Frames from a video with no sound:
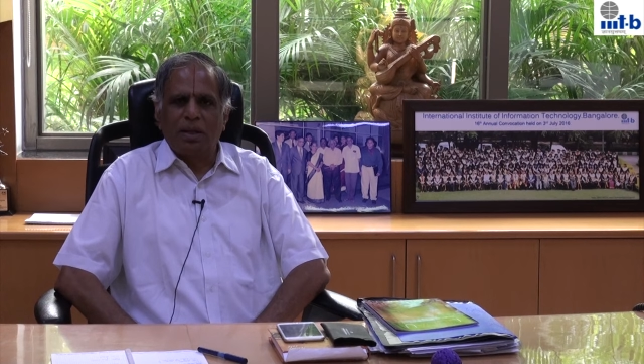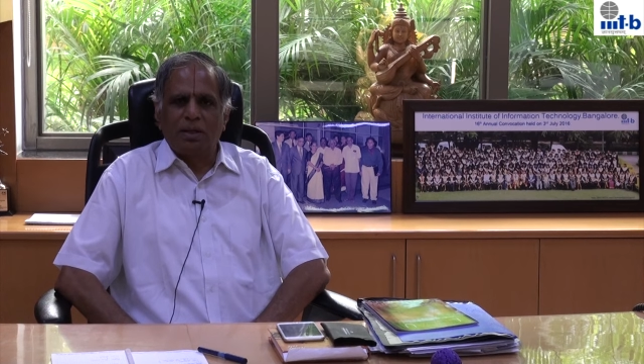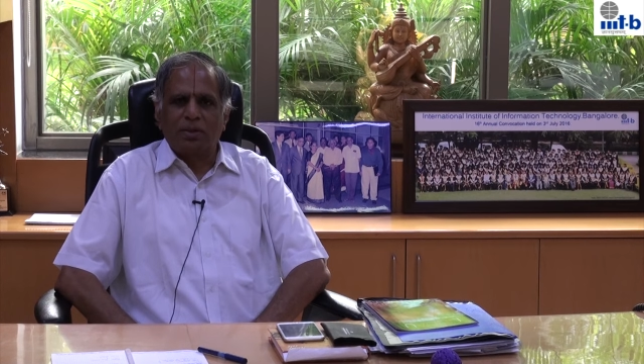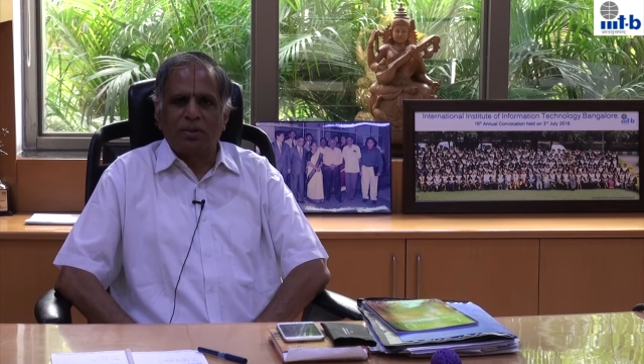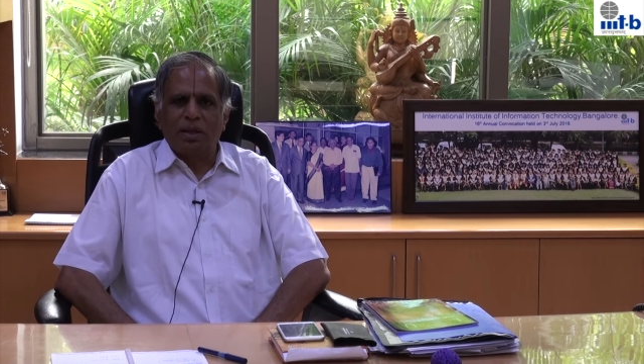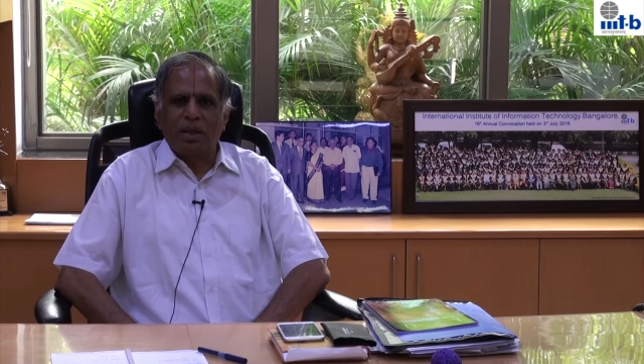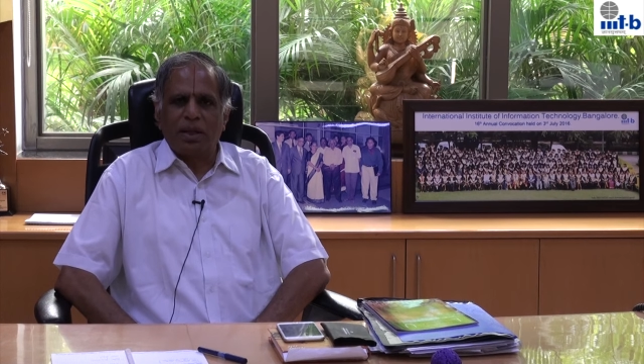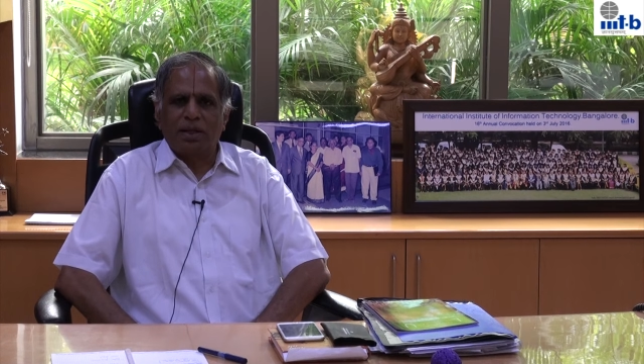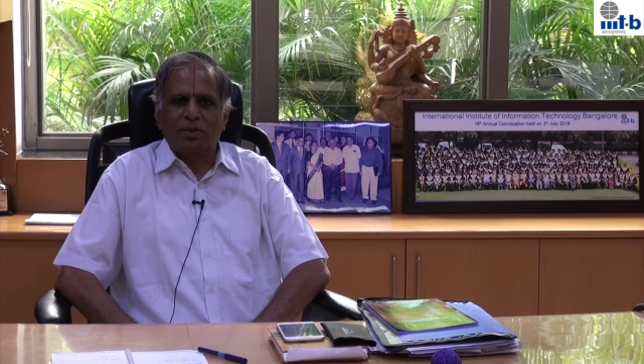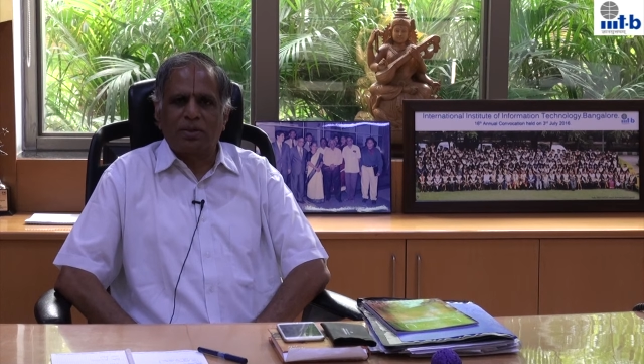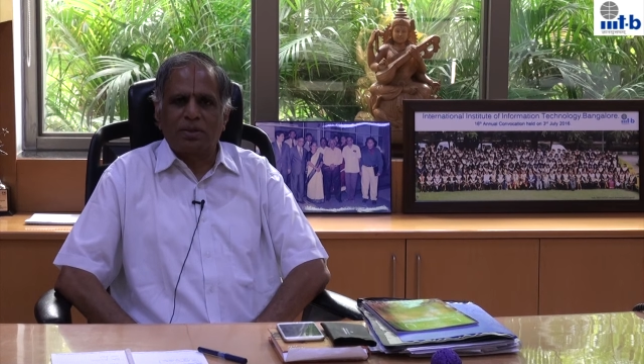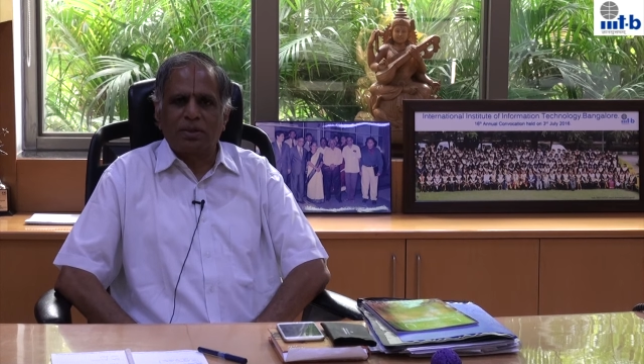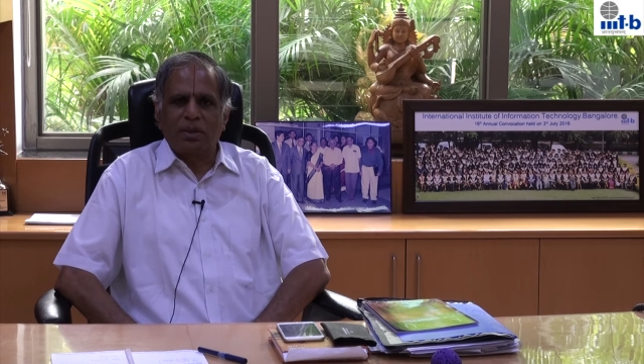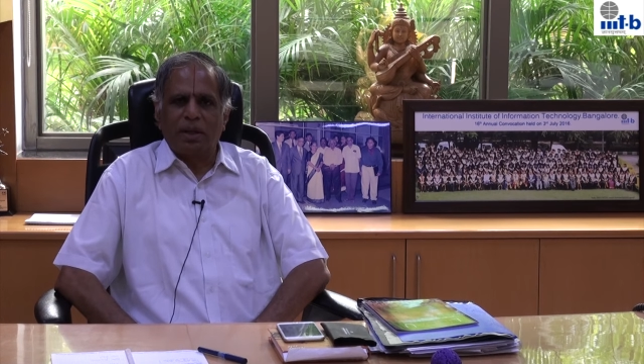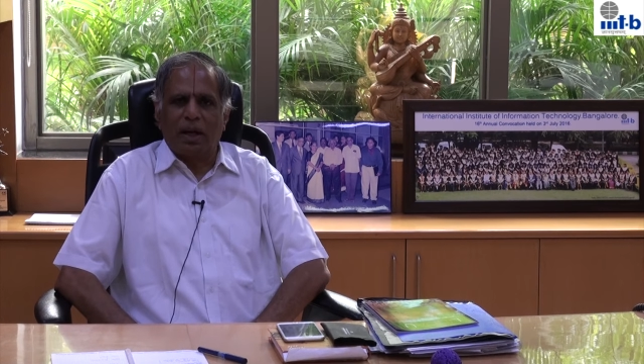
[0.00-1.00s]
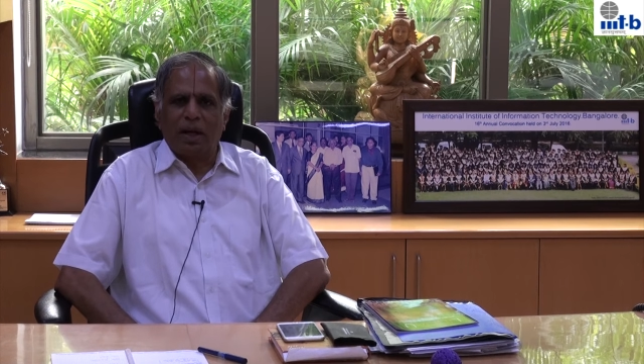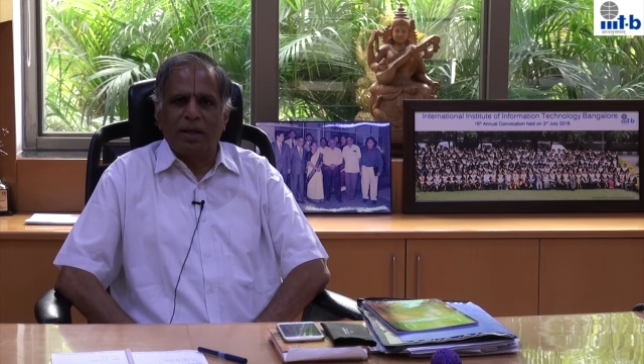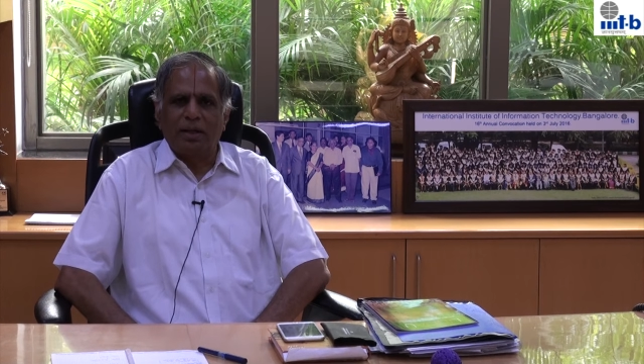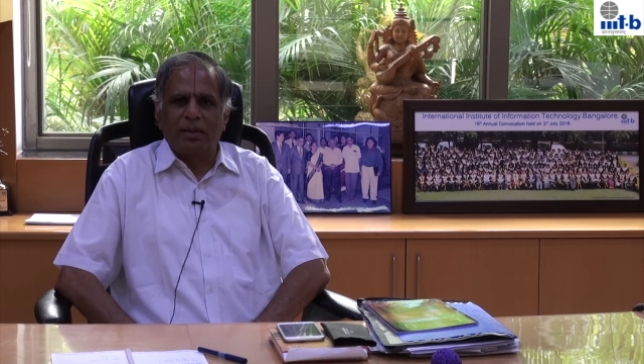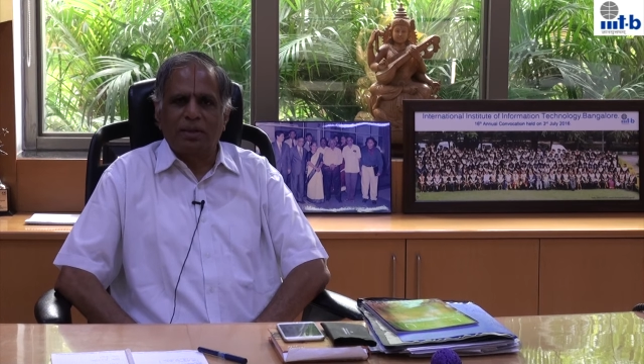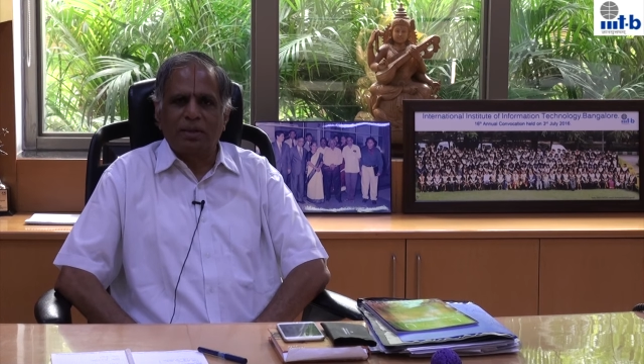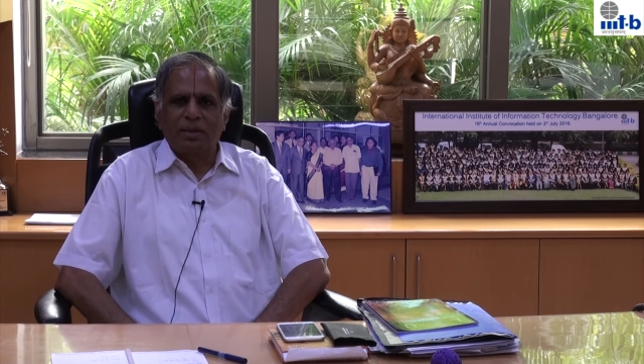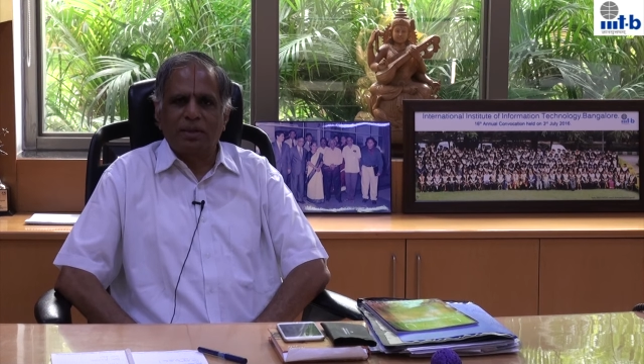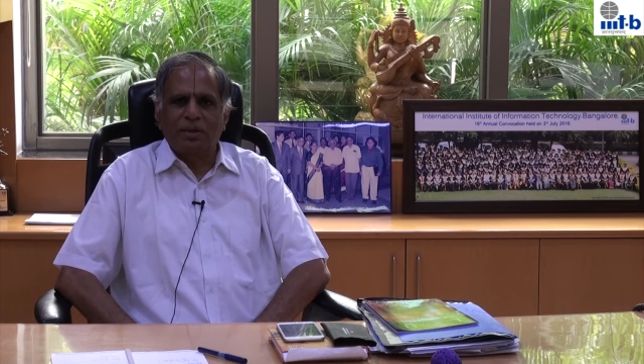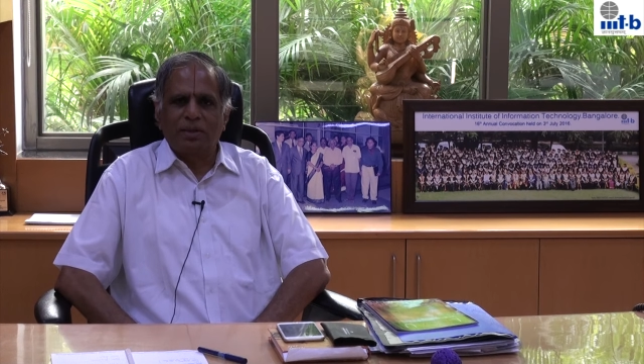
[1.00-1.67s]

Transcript: to the next height.